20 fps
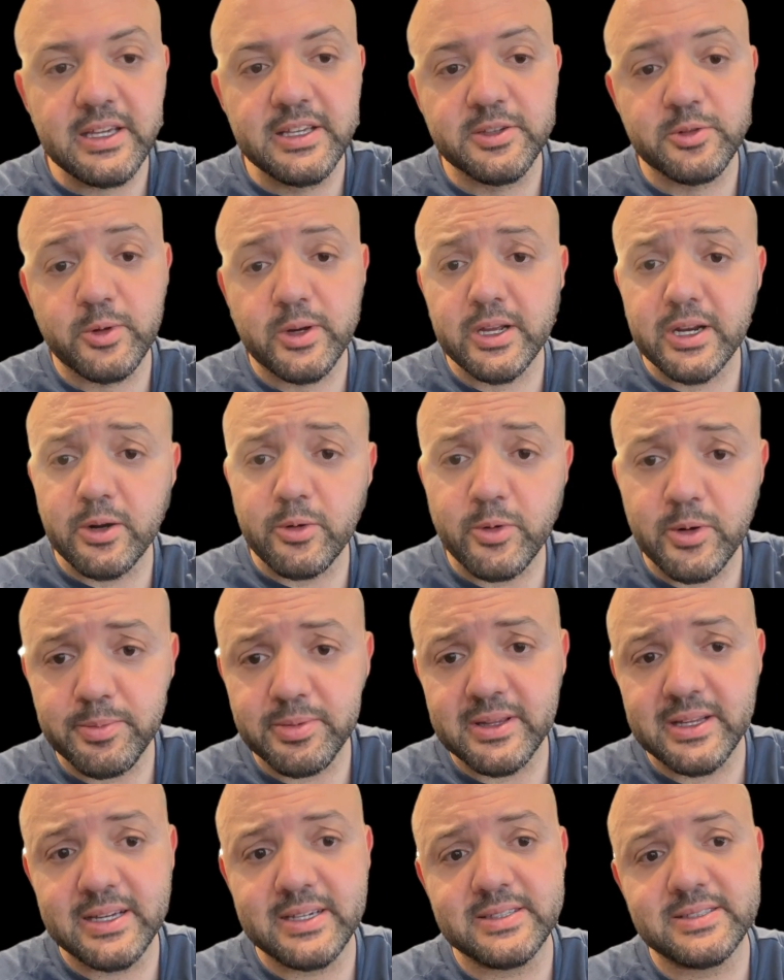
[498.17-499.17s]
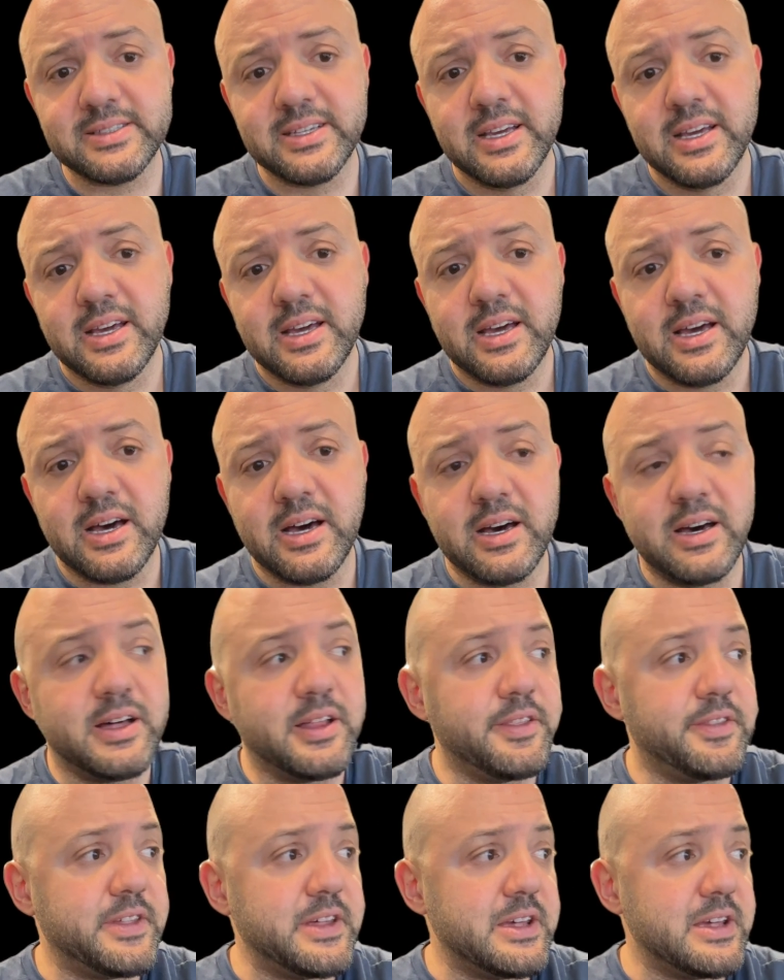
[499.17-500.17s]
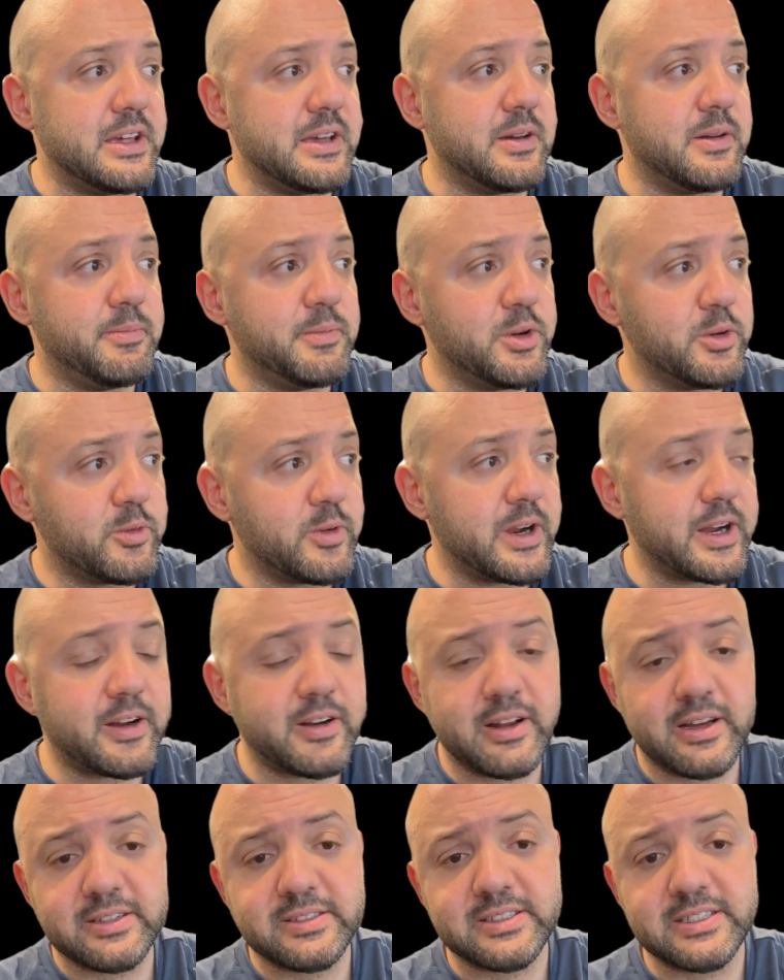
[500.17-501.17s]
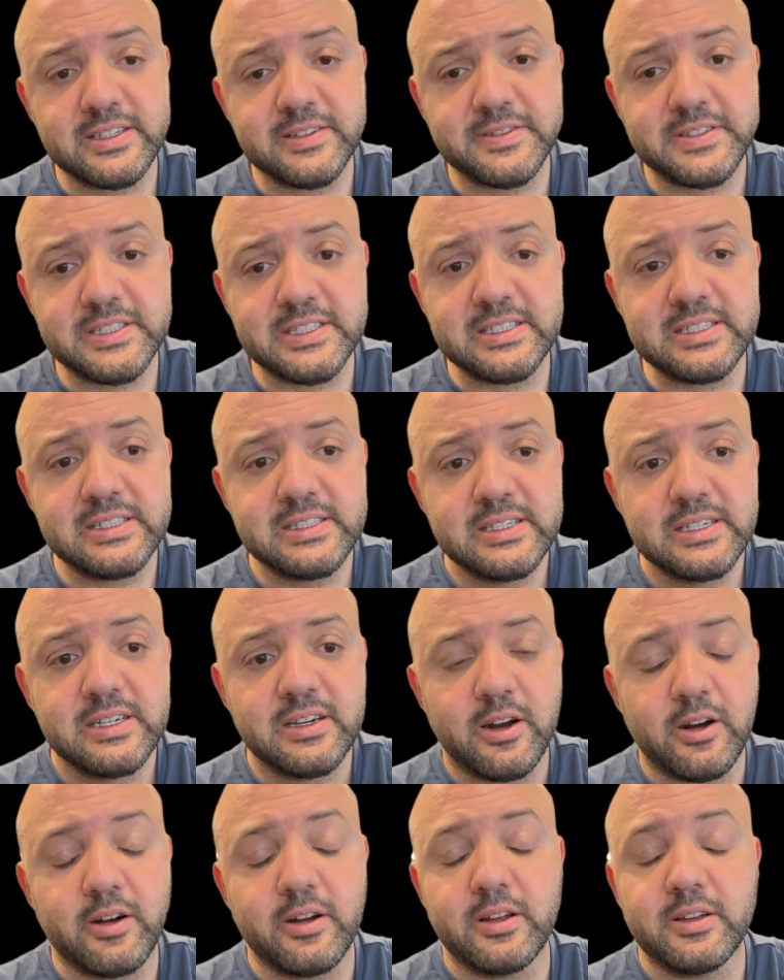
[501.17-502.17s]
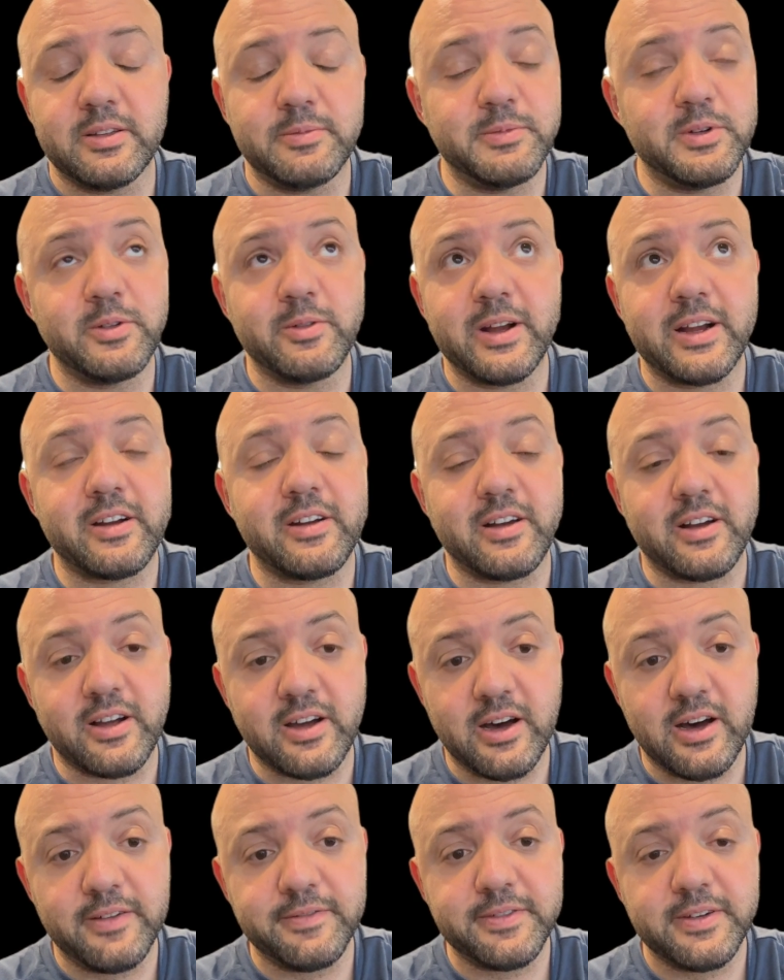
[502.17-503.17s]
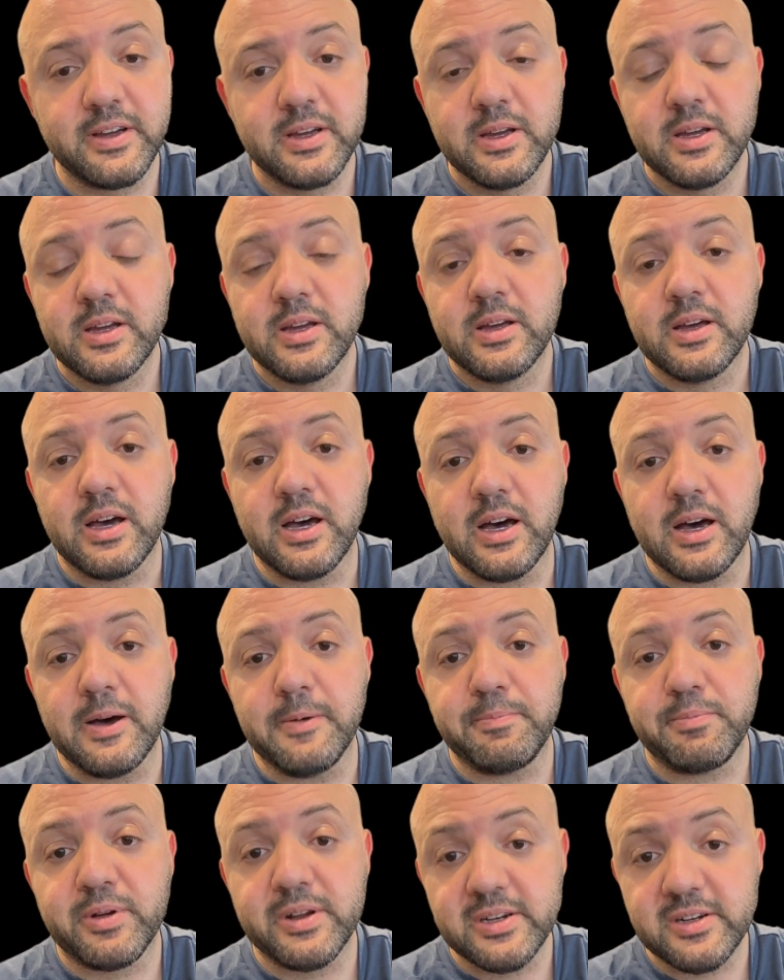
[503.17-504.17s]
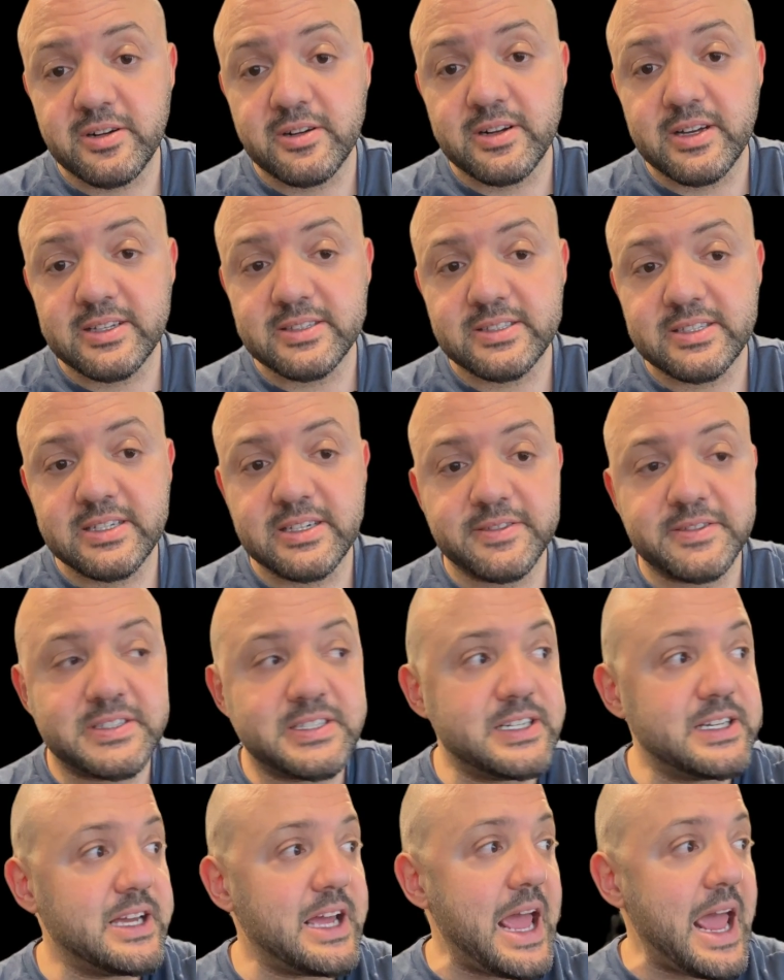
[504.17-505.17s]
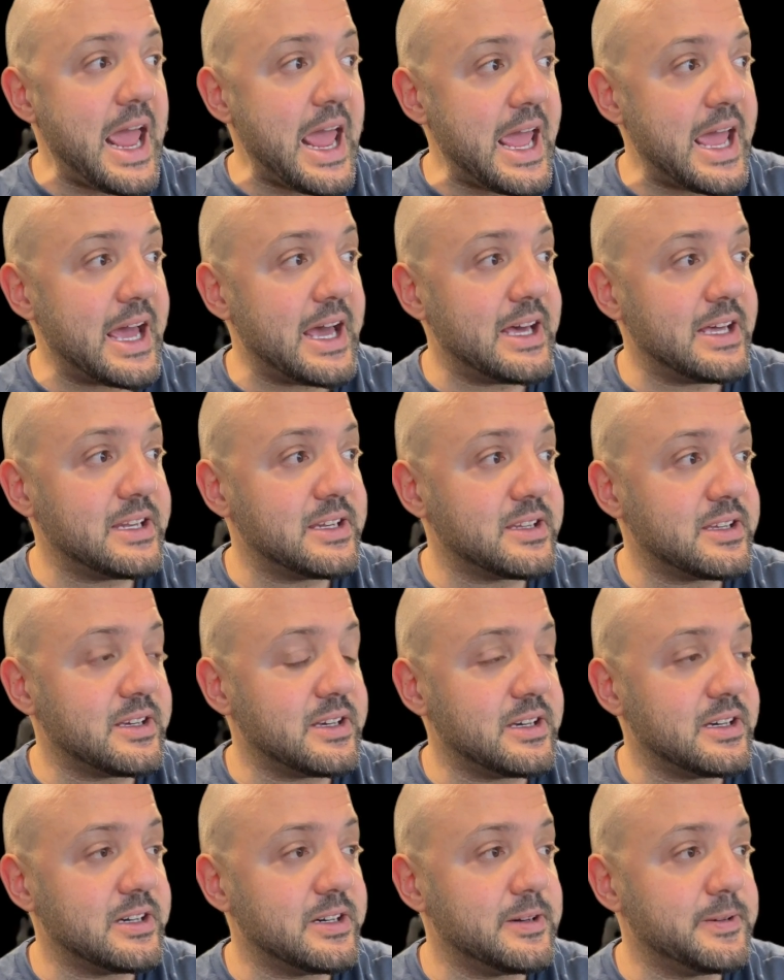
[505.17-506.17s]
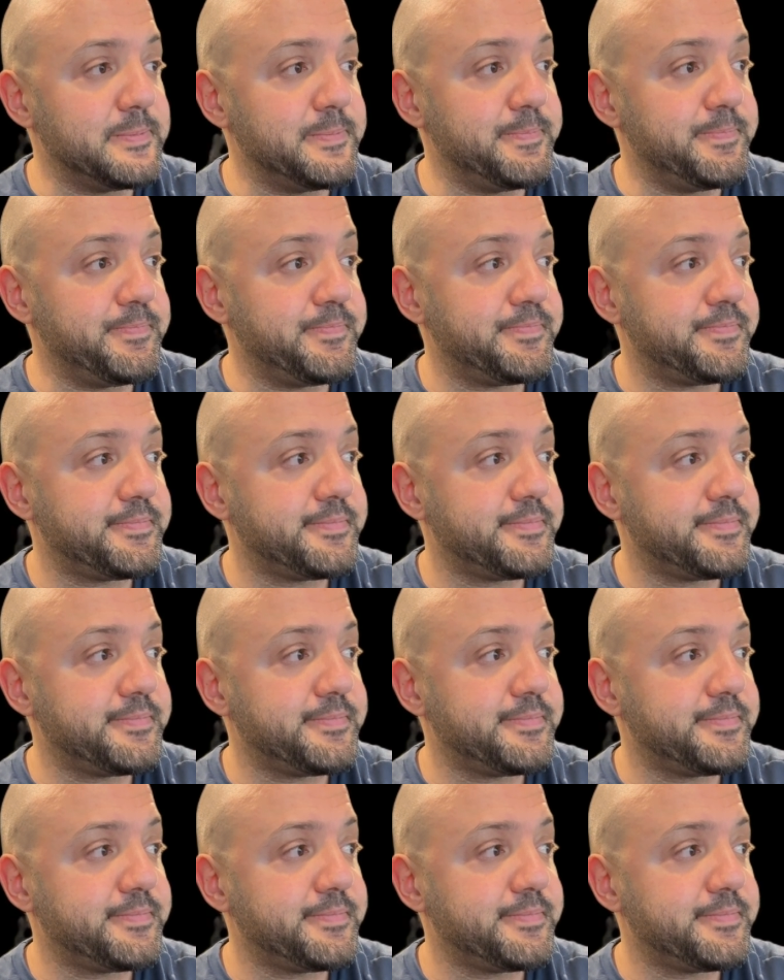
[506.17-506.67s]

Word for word: is we're going to replace uh, the moonraker.cfg or moonraker.conf, uh, printer.cfg, and um,